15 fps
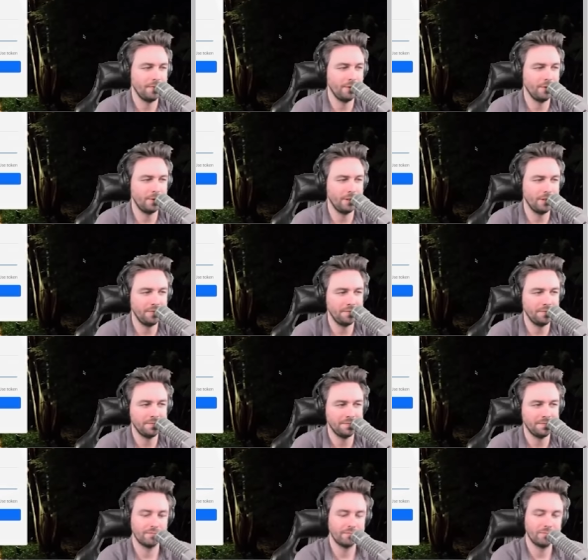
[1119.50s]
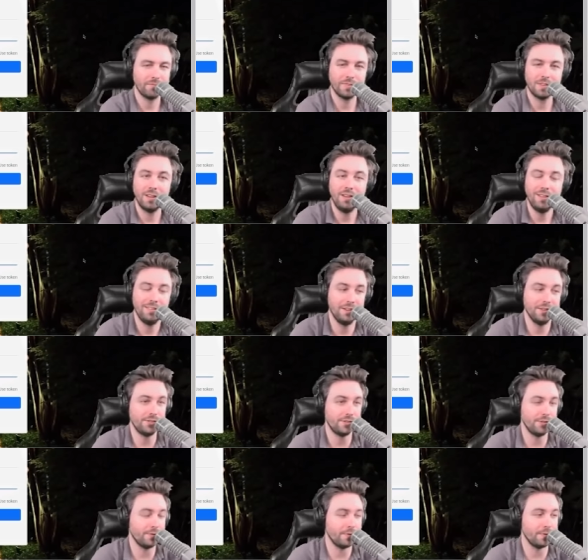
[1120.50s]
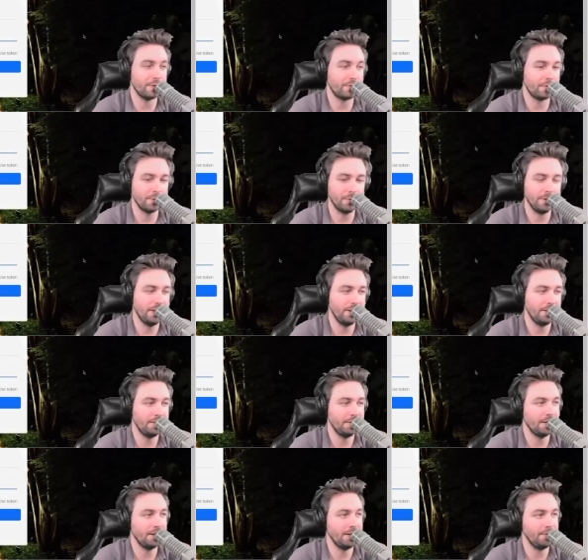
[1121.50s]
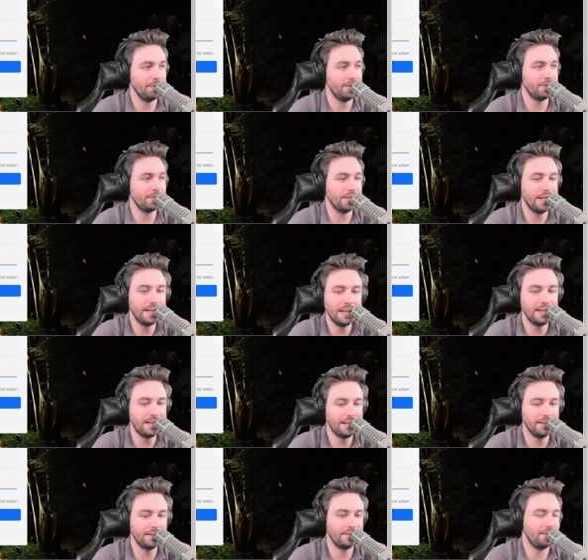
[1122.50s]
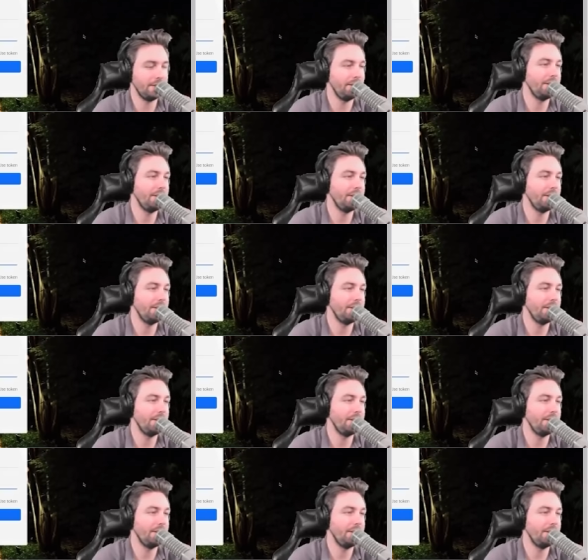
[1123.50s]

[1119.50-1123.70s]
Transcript: Okay. This is a first for me. Um, this idiot